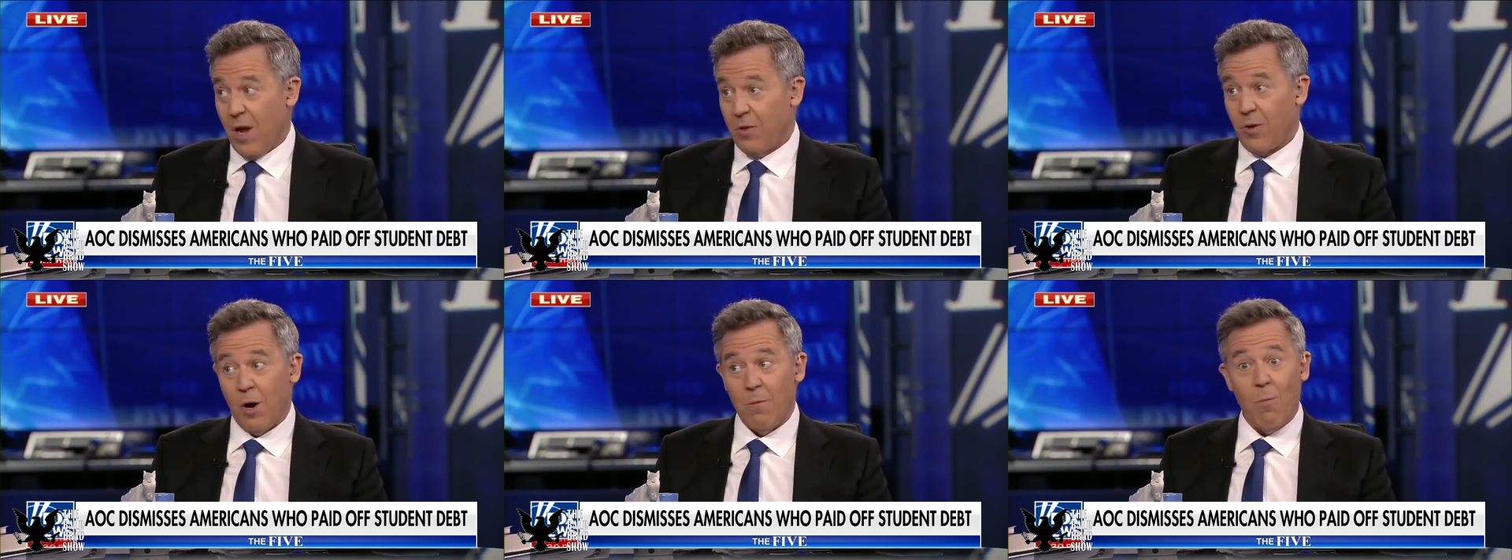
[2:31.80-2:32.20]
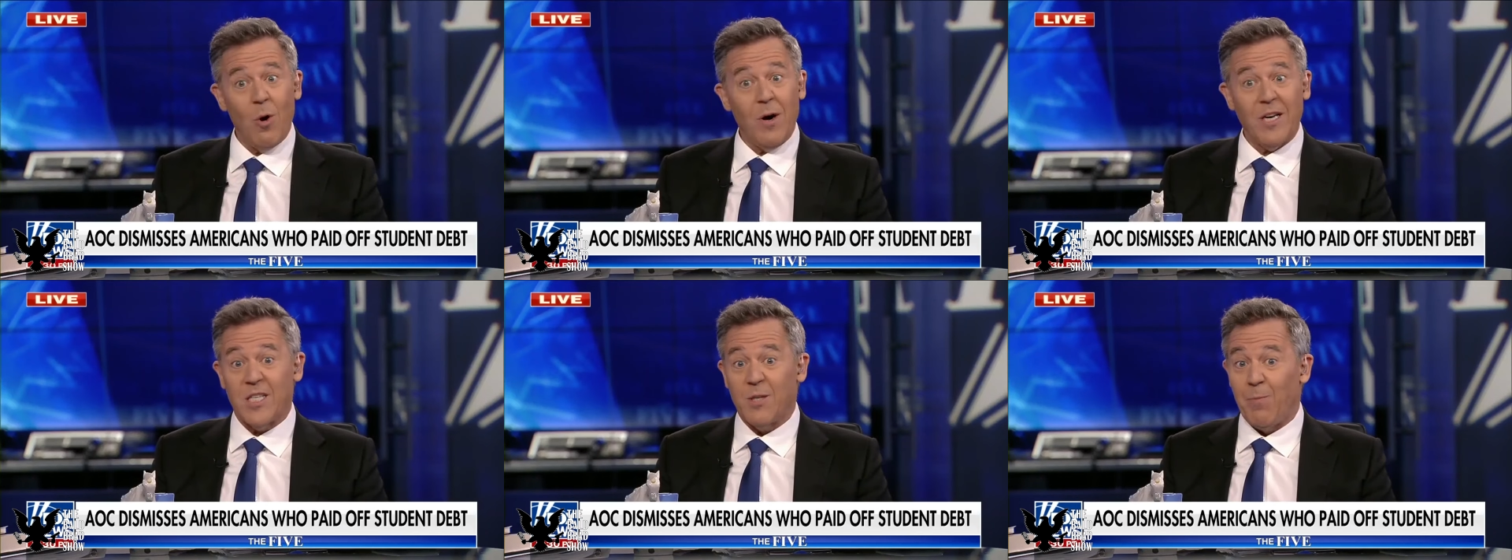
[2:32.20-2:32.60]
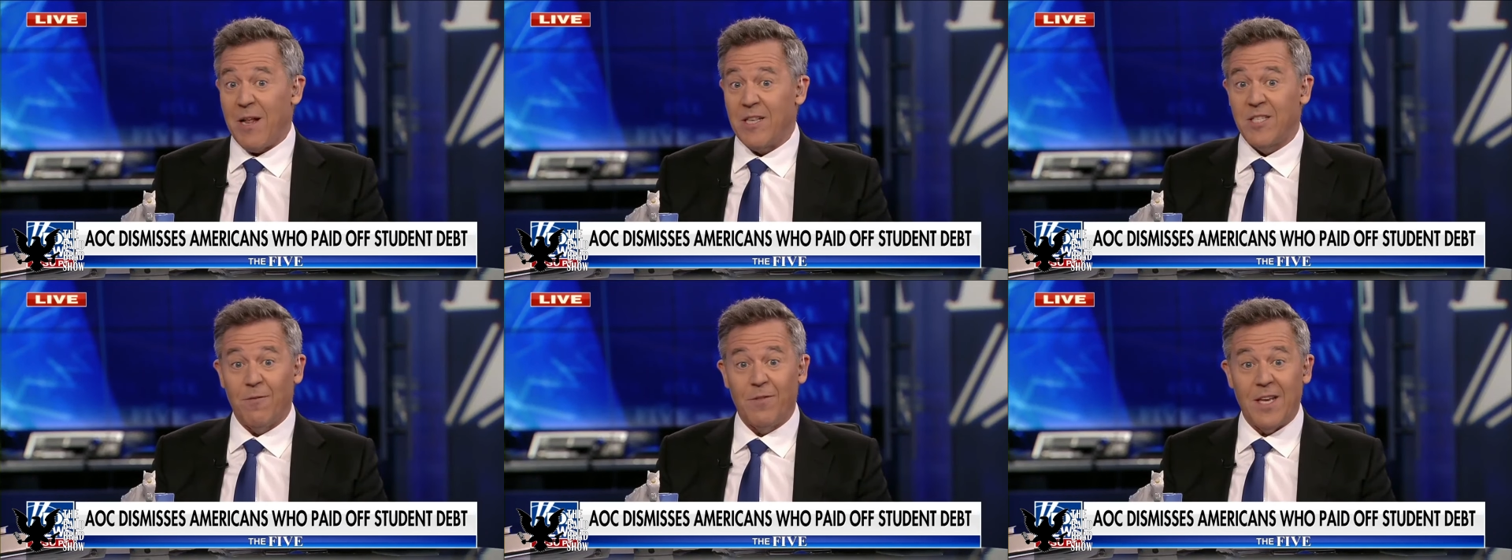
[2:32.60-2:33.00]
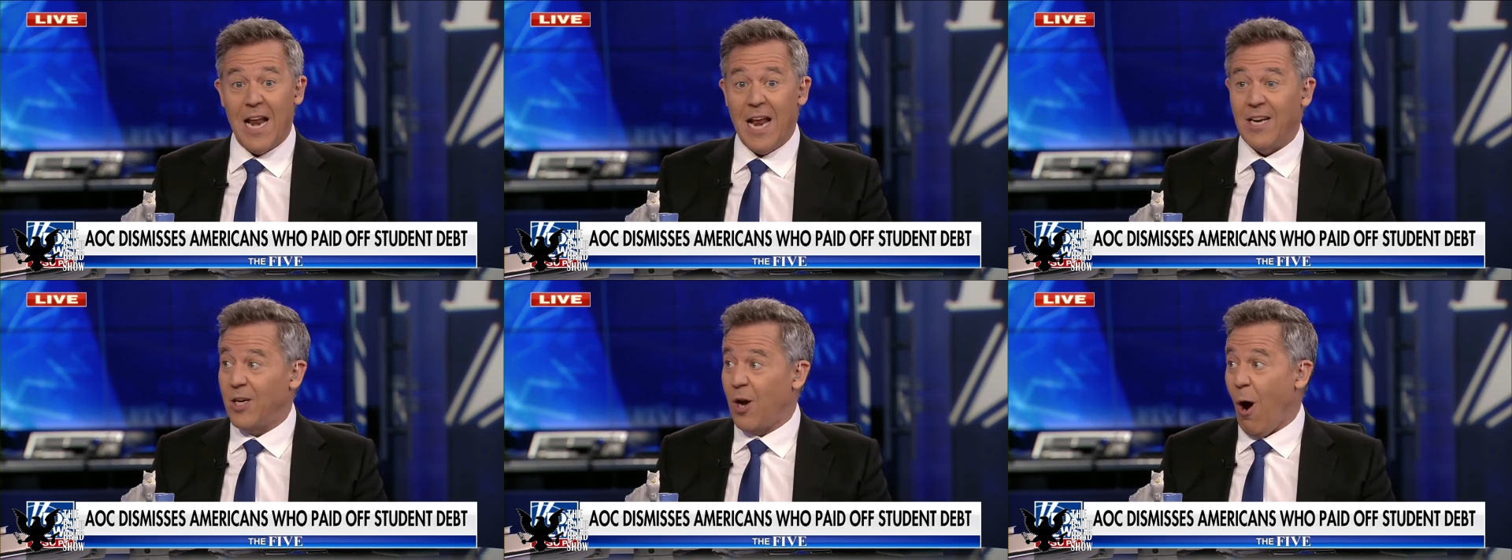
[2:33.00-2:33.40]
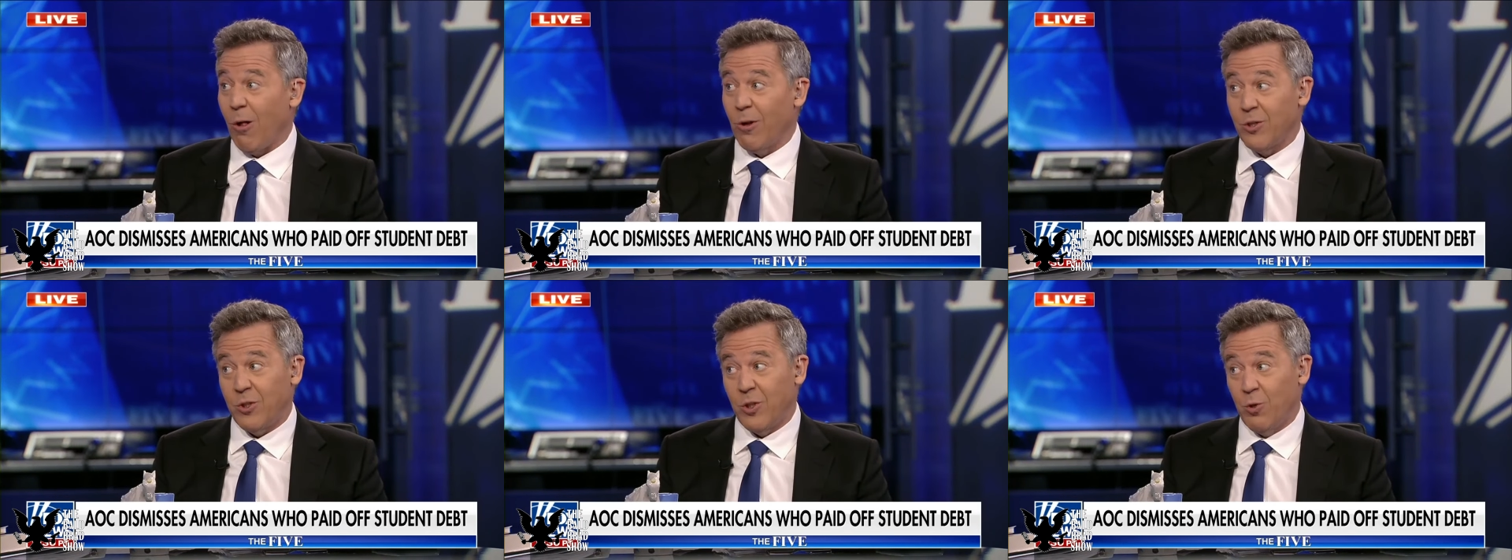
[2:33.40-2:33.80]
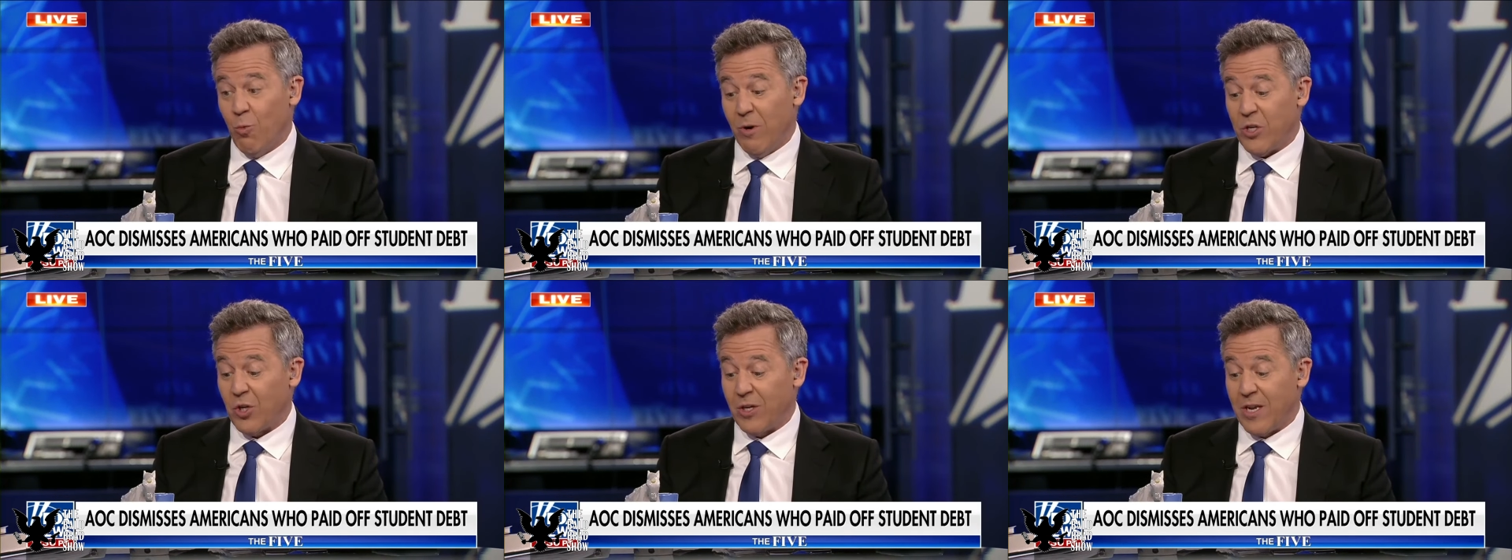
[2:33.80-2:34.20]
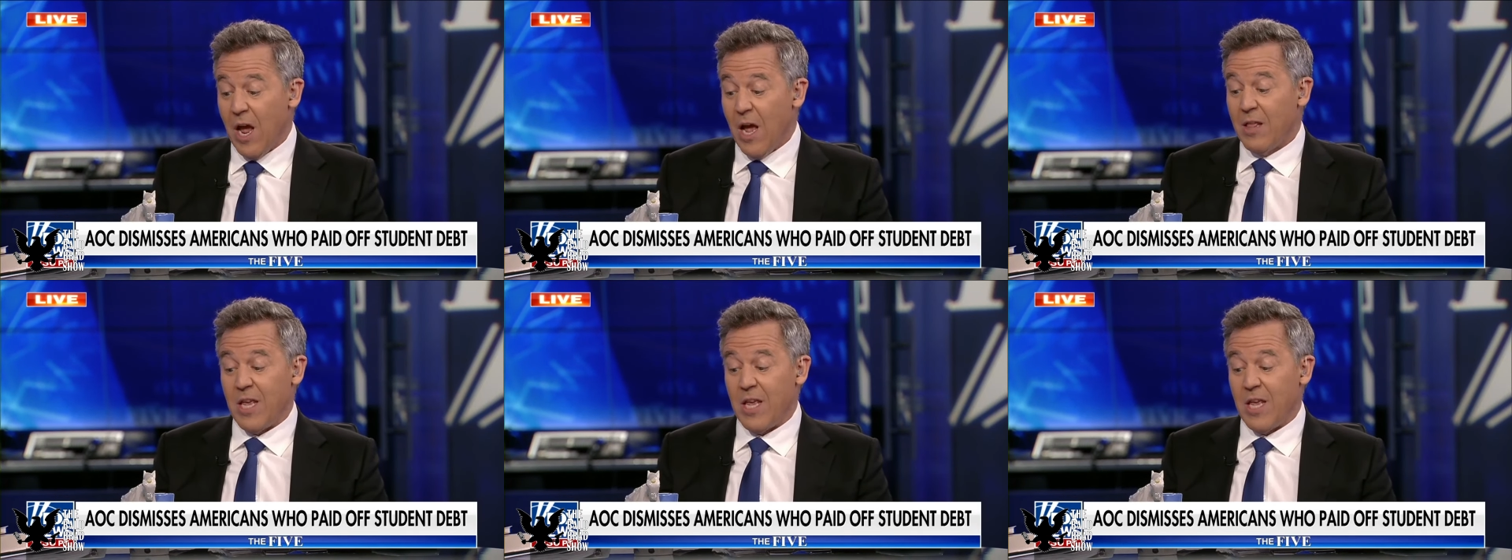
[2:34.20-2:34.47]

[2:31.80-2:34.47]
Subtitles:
They're more expensive than any college tuition.